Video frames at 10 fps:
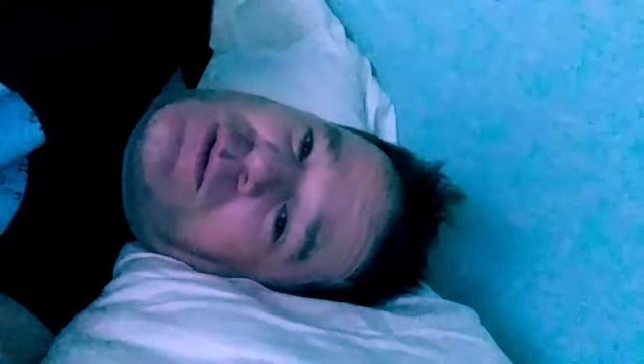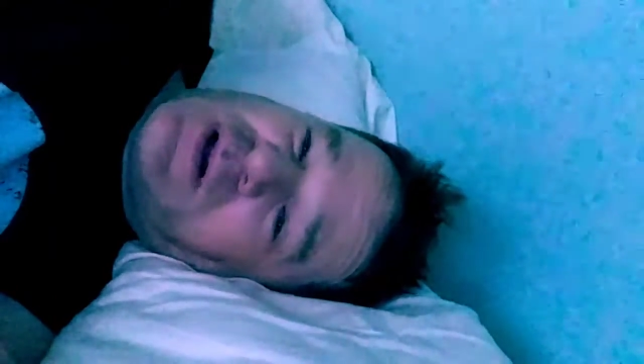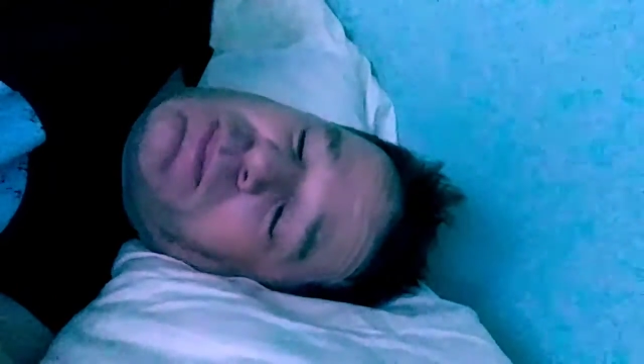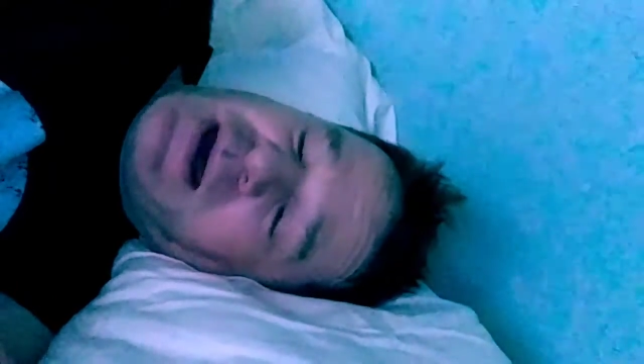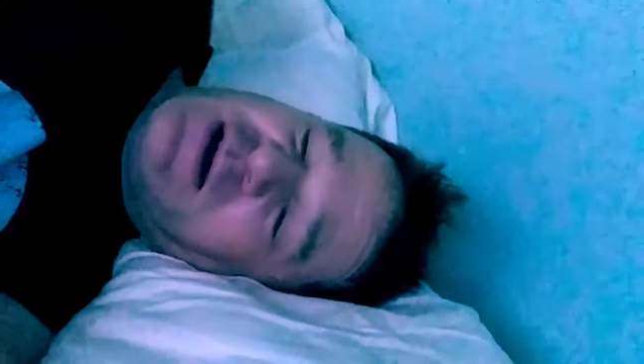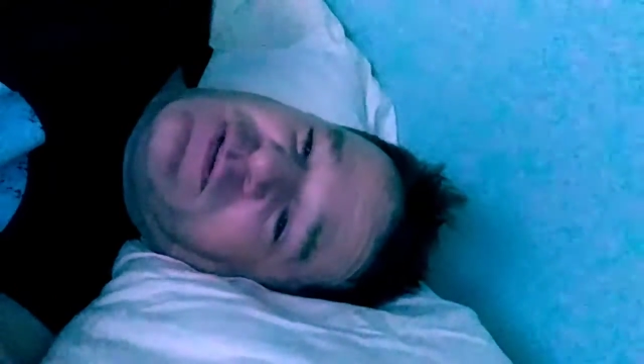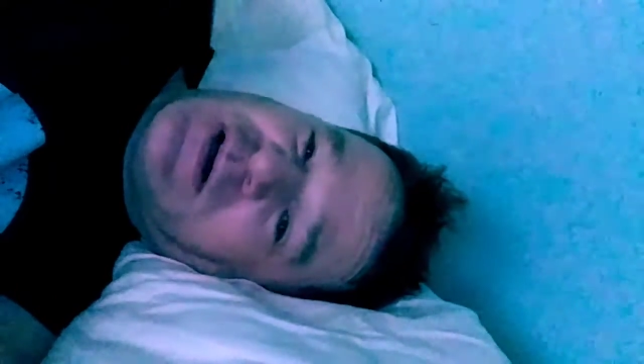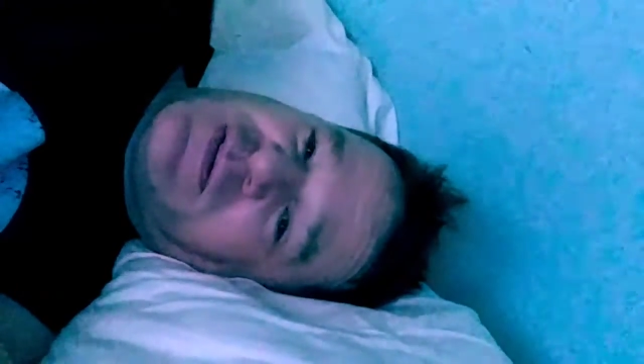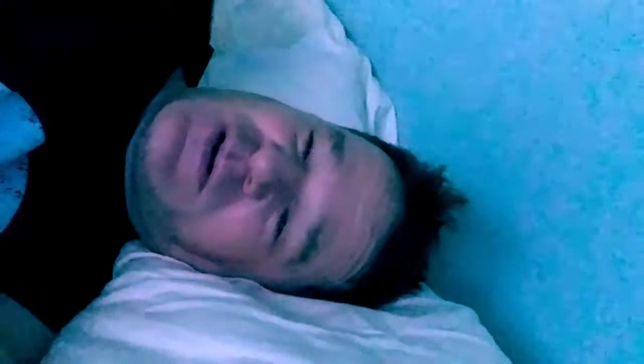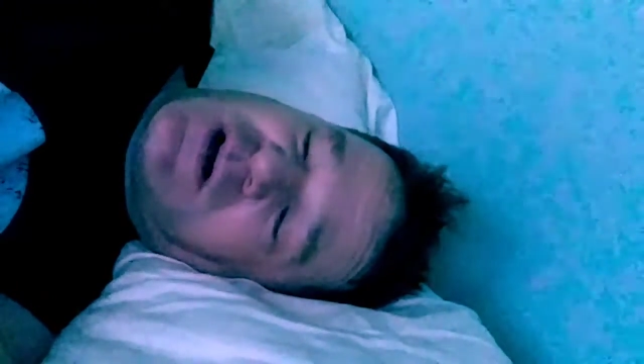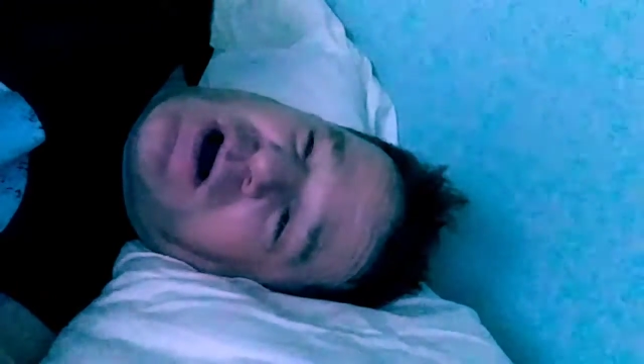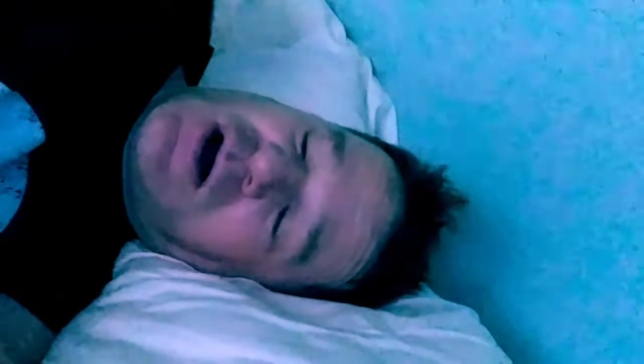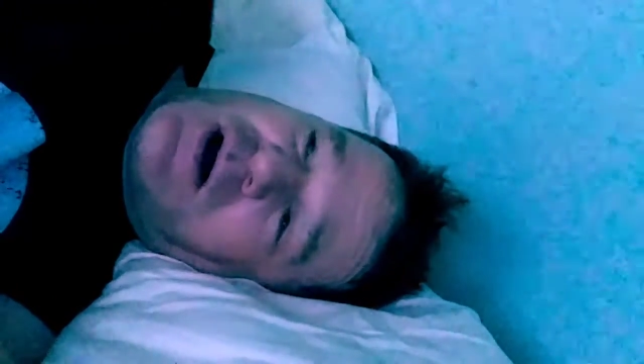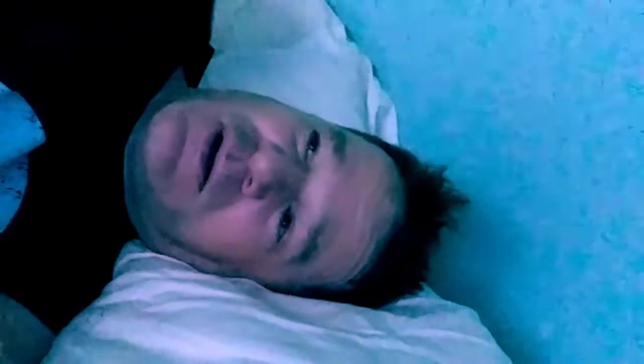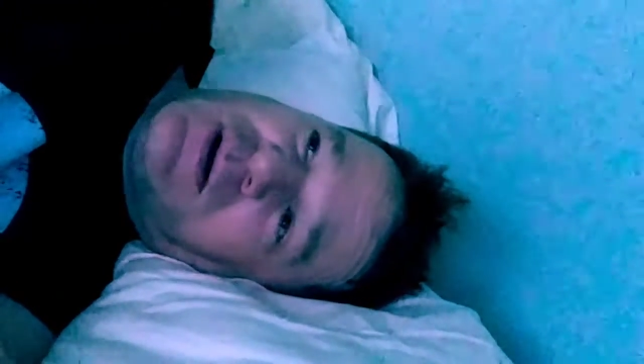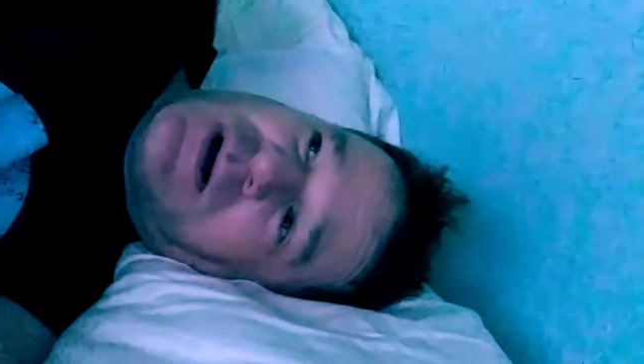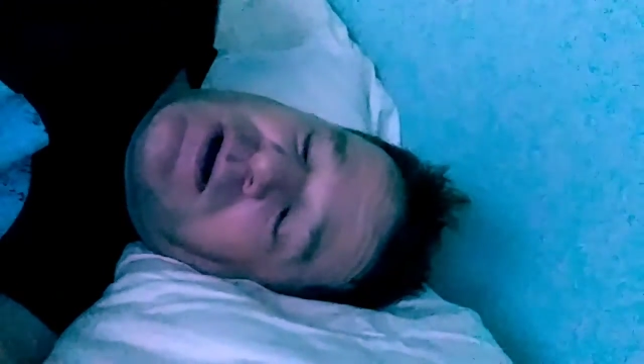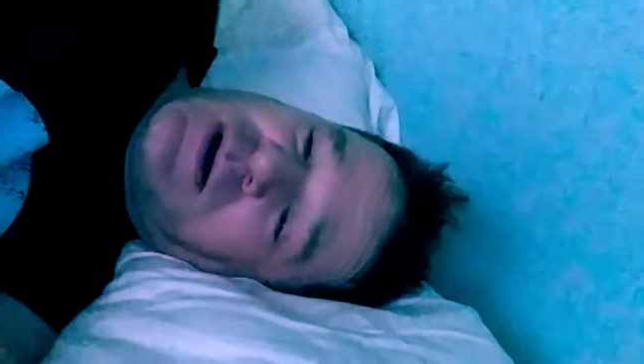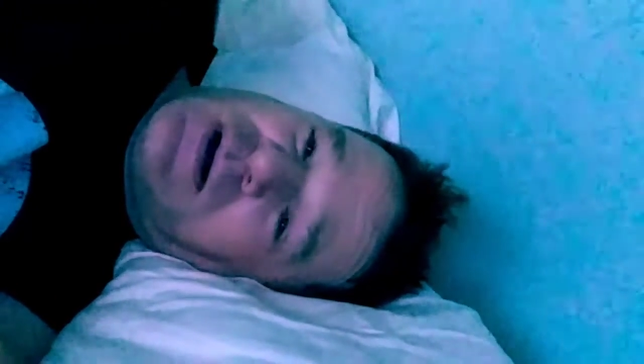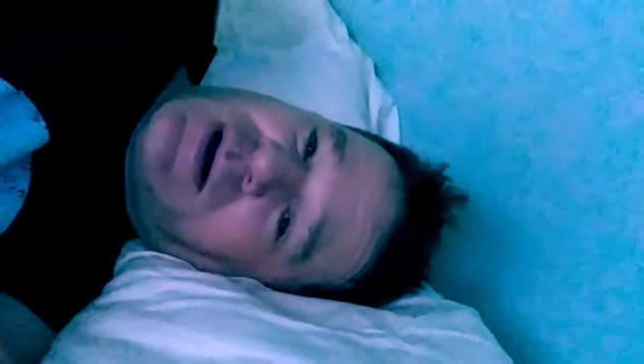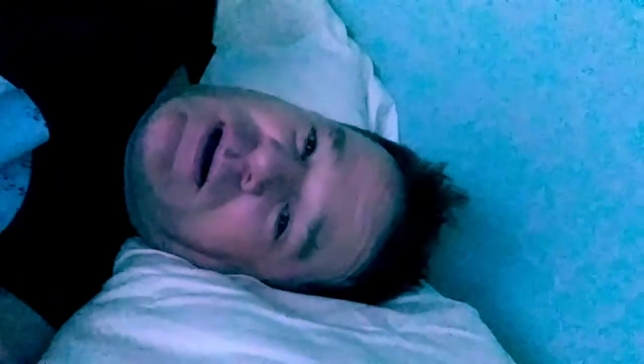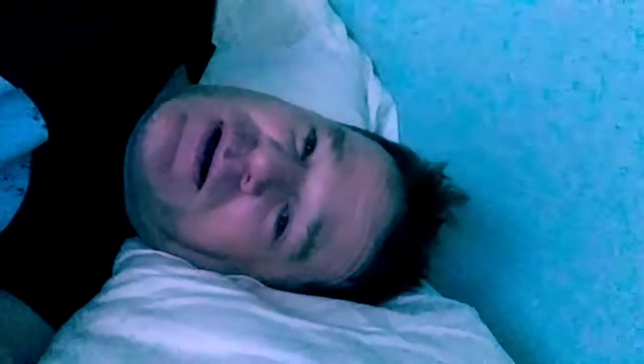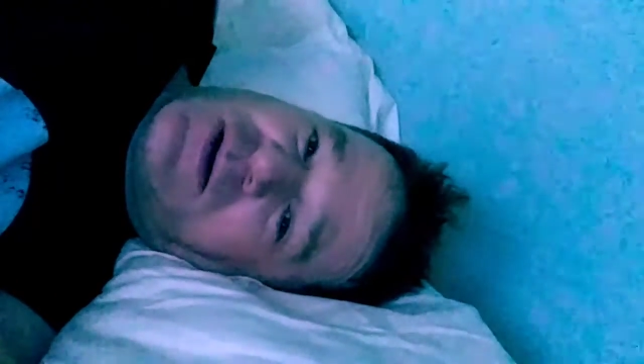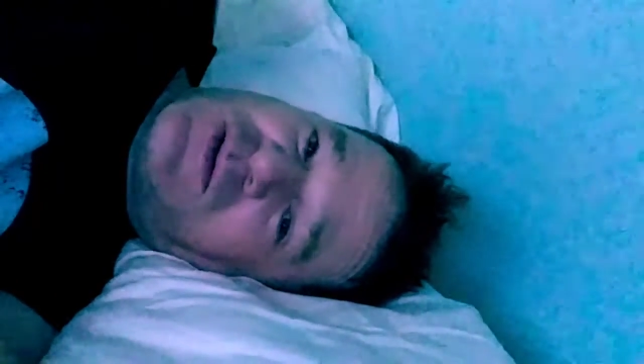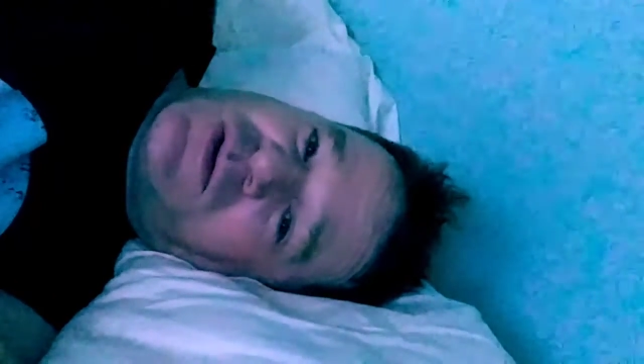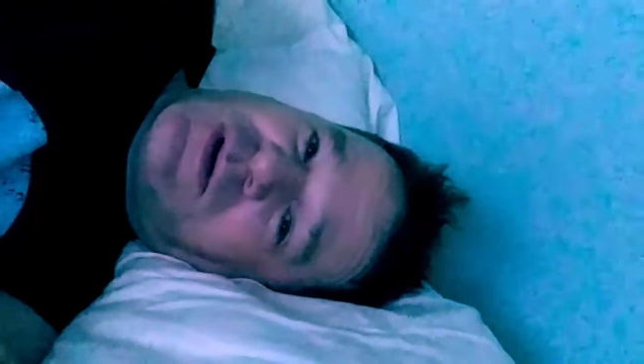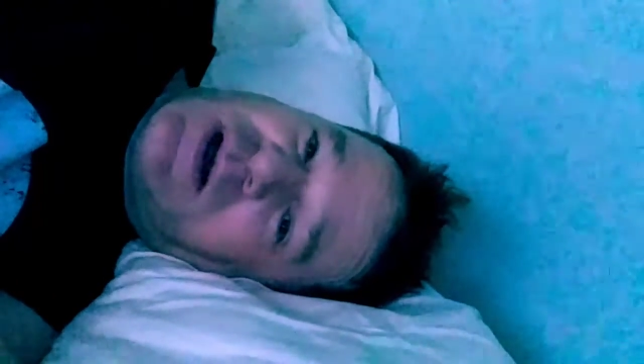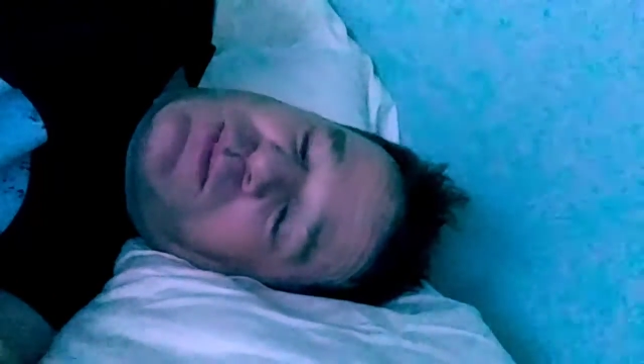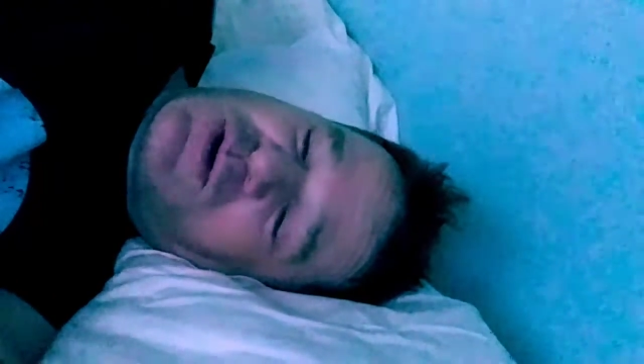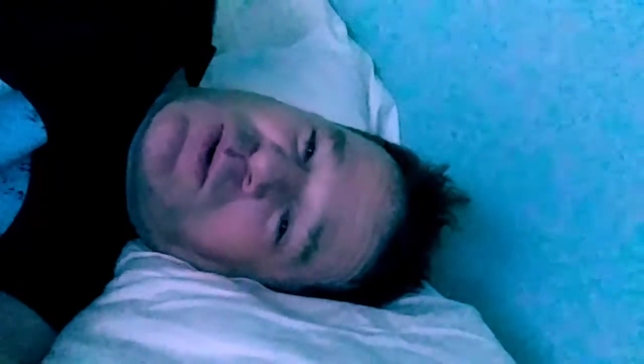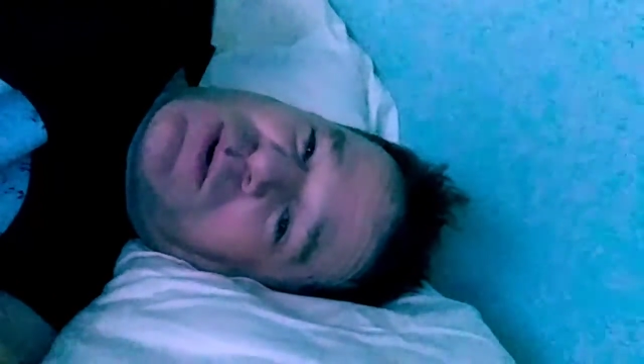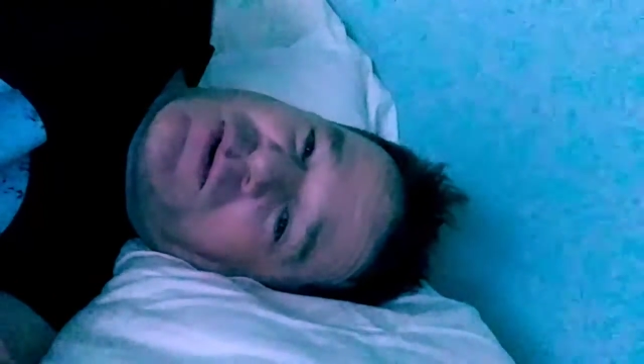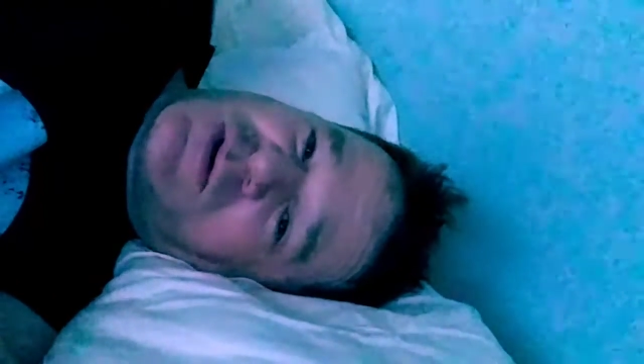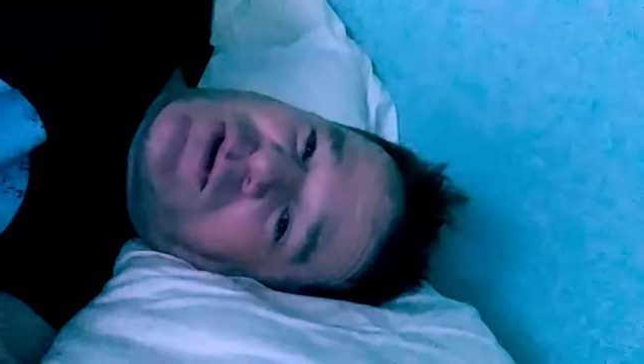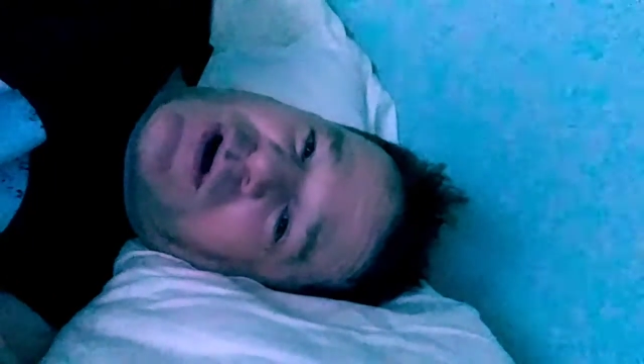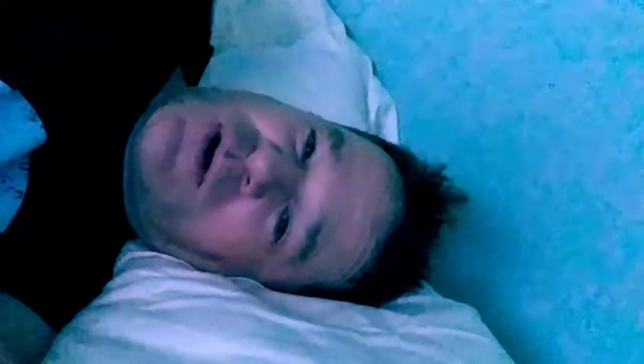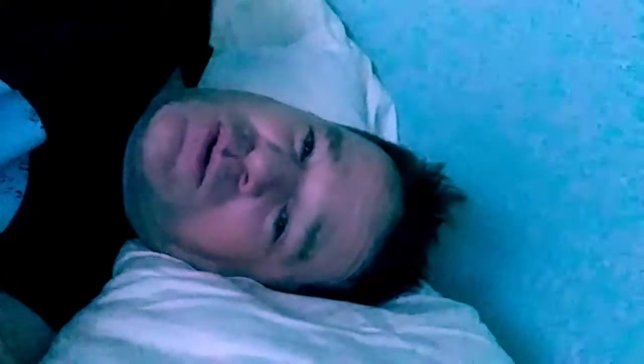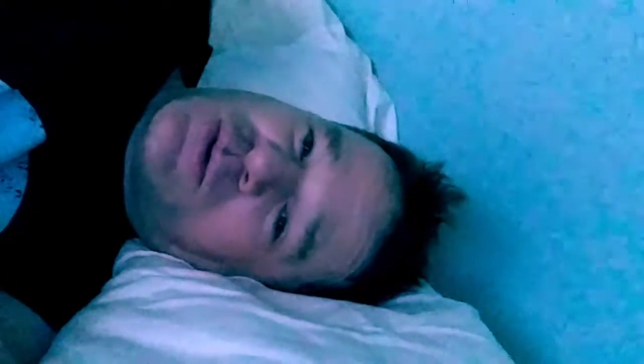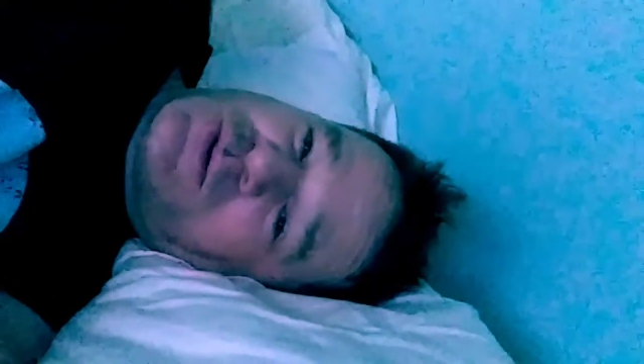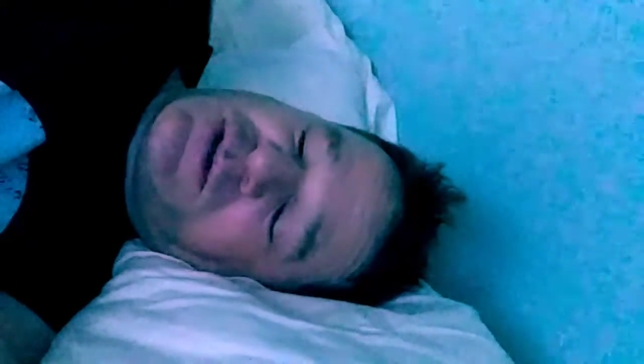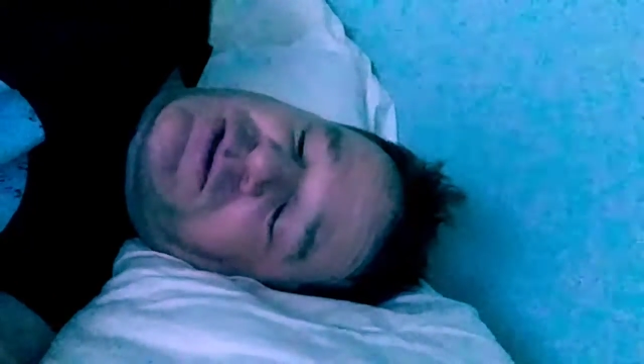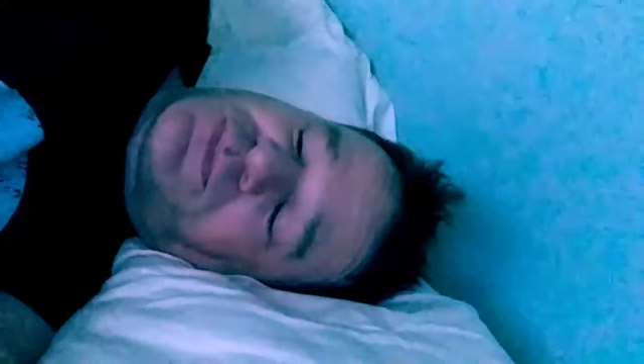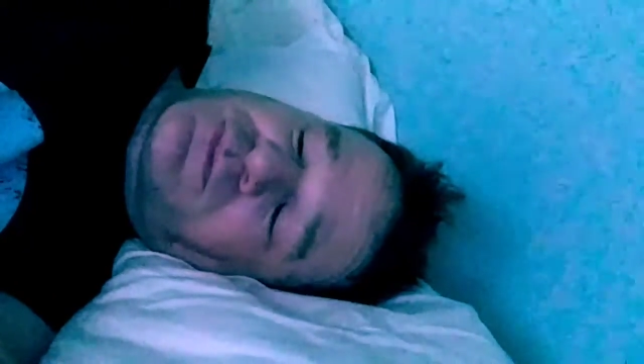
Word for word: The benefit of it all is it keeps you on your toes.